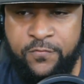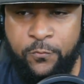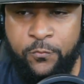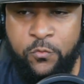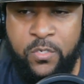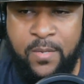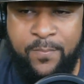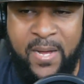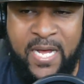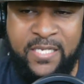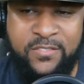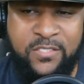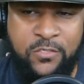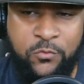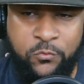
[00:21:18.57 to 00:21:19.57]
Farouk
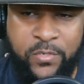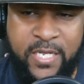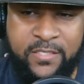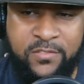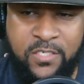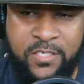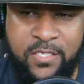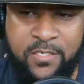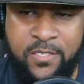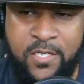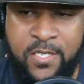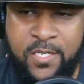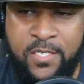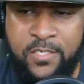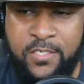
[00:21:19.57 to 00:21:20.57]
Abbasi, who that to you?
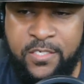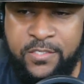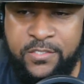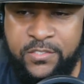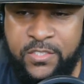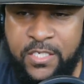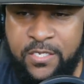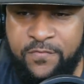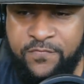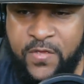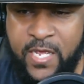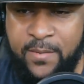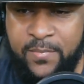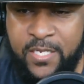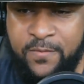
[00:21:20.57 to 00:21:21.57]
Good to see you,
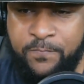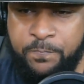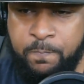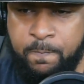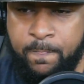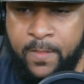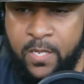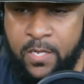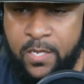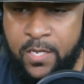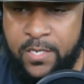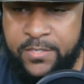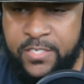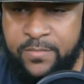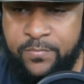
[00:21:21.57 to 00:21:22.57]
family.
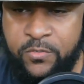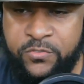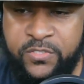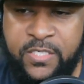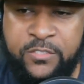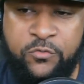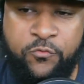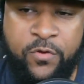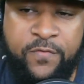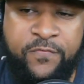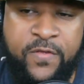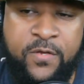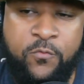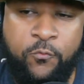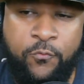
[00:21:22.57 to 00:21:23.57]
Uh, Debo says
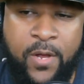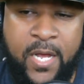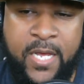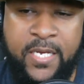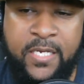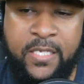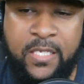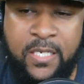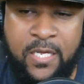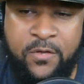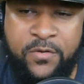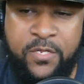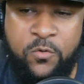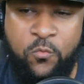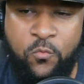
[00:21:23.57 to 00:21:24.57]
Griffen, Ryan, and
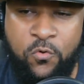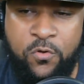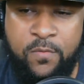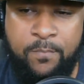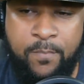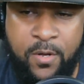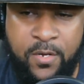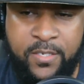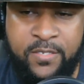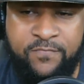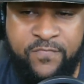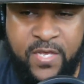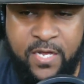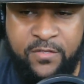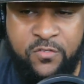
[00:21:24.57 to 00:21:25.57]
Clowney want market
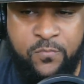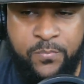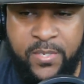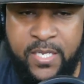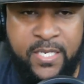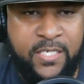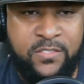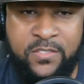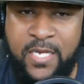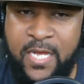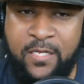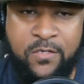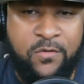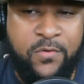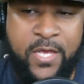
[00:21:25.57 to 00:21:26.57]
value pay. That's
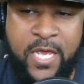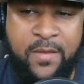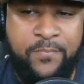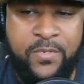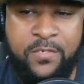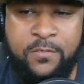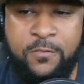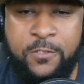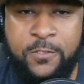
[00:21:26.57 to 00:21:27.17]
not going to happen.